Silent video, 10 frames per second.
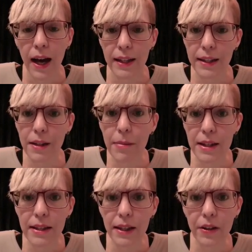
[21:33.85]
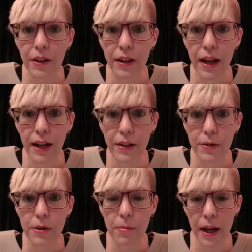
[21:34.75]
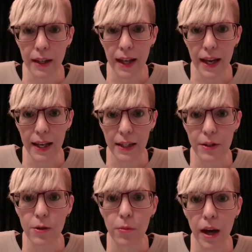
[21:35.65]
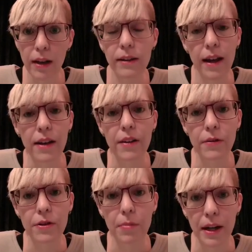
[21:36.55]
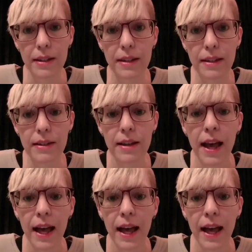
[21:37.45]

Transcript: I did the best I could. I used MockK to mock a lot of the responses,